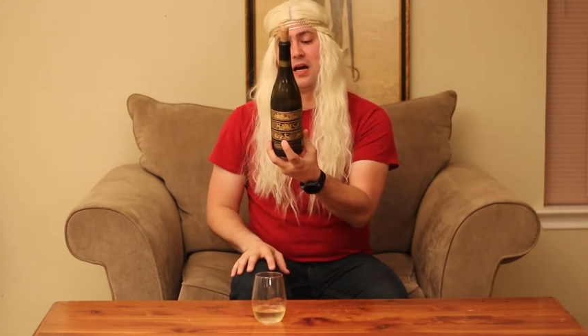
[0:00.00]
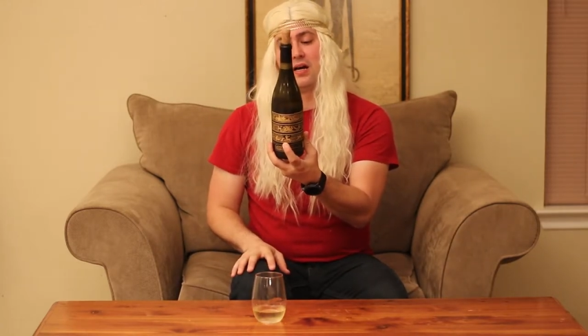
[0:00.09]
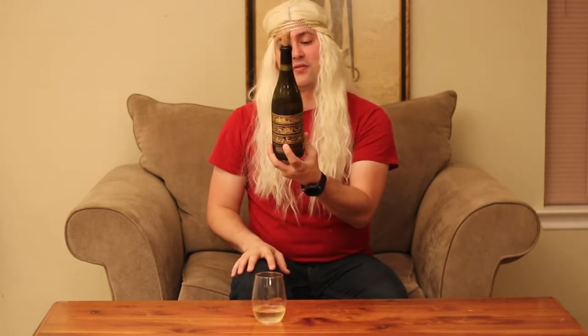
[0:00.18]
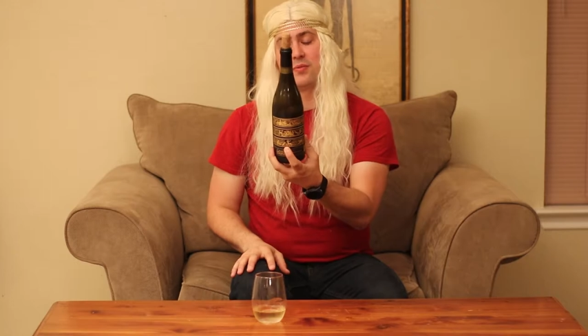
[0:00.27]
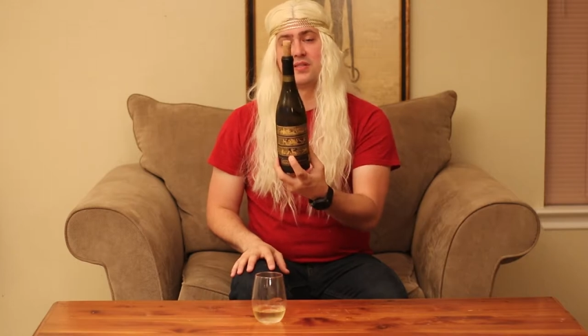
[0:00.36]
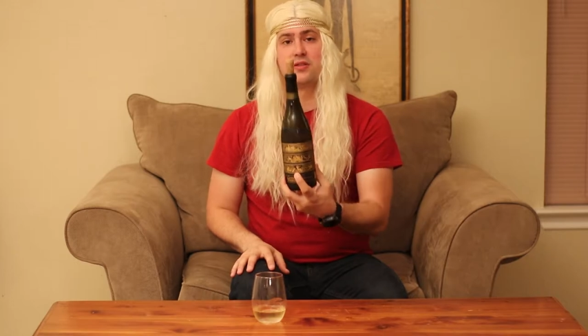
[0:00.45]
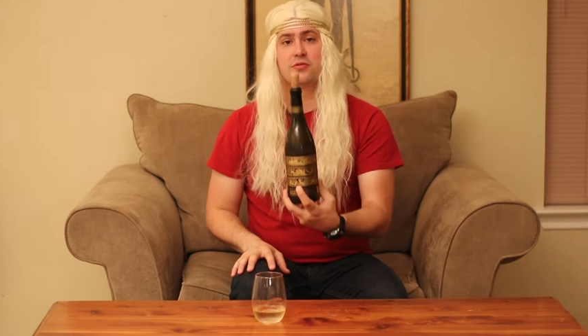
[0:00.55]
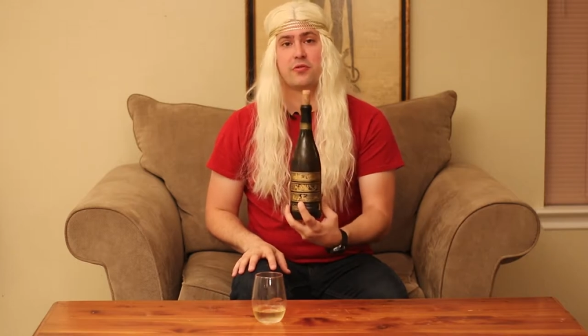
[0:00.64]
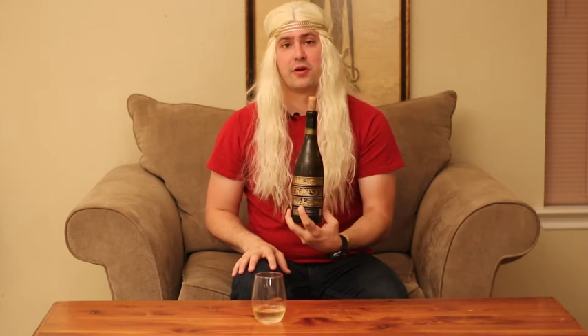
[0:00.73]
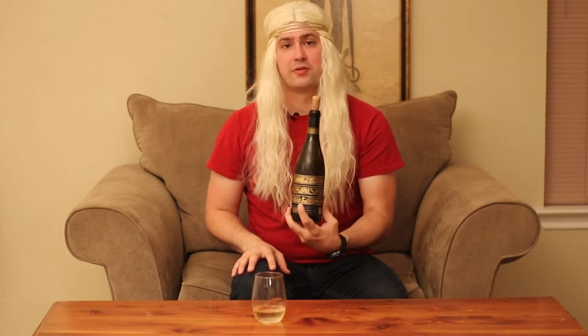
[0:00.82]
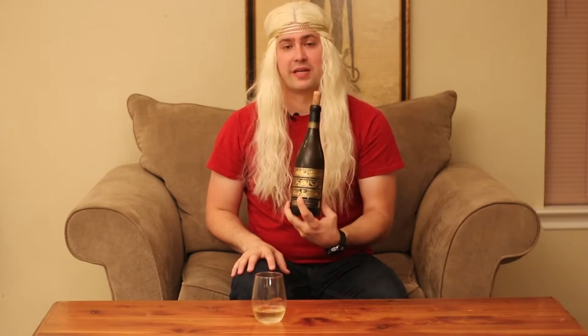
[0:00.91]
uh, from the
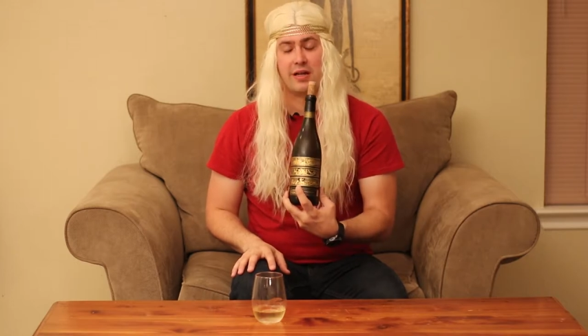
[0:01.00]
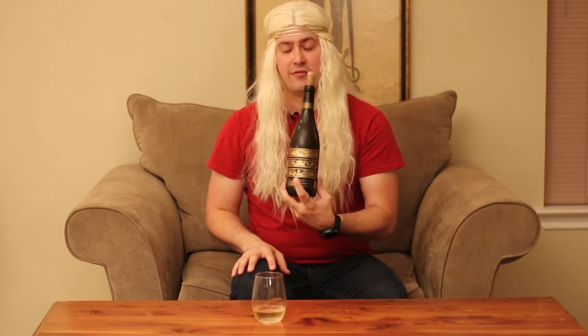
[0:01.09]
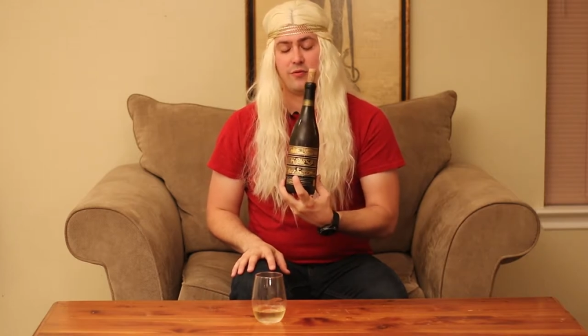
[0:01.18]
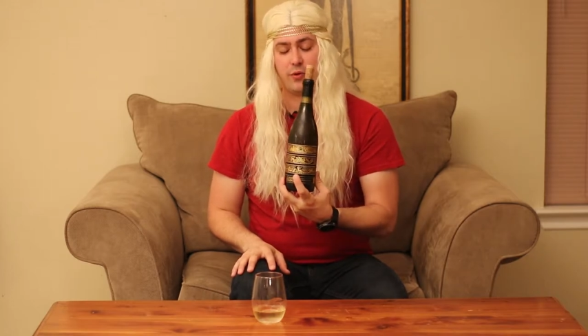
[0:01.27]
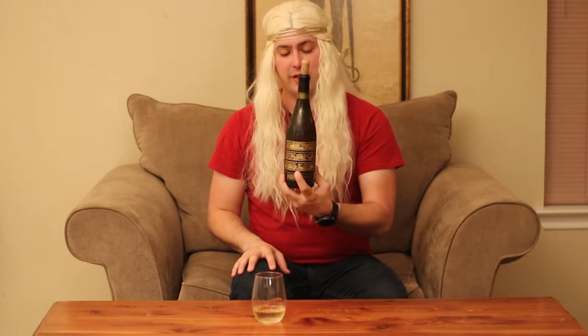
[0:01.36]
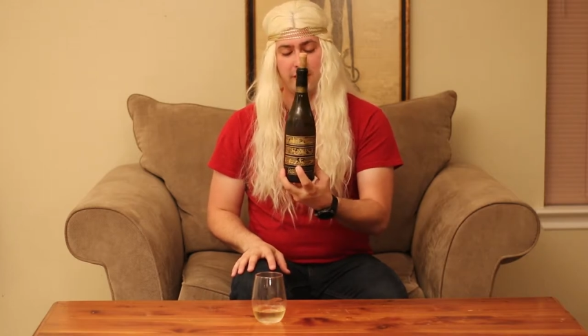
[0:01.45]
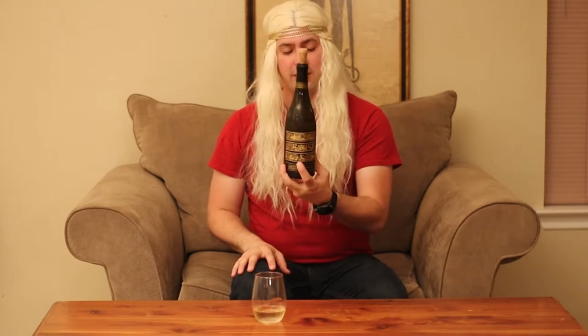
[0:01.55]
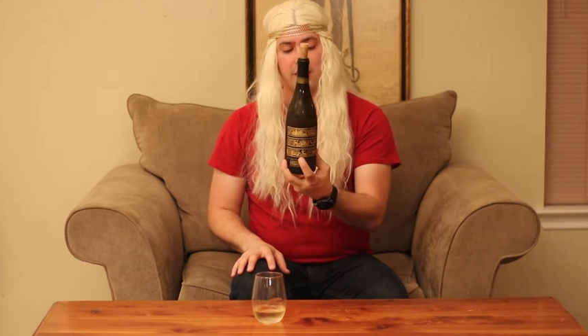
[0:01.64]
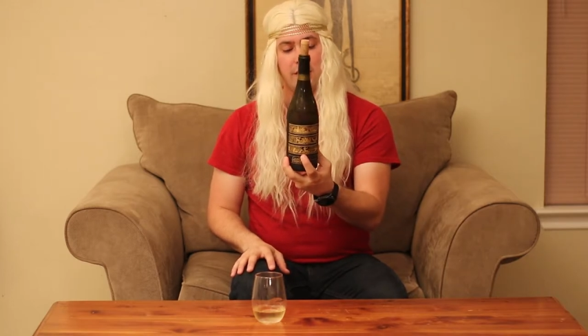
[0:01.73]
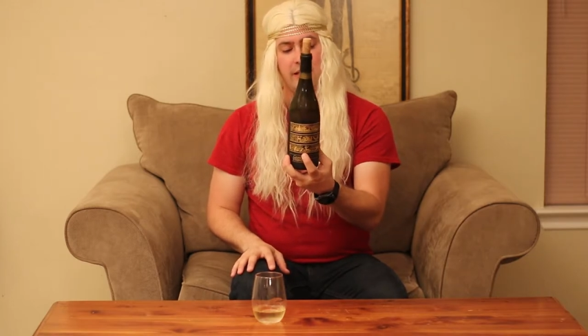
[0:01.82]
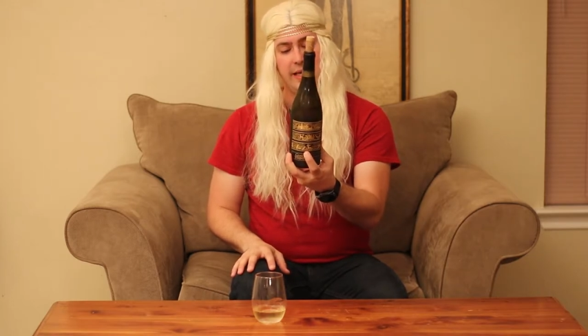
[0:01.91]
Central Coast, California.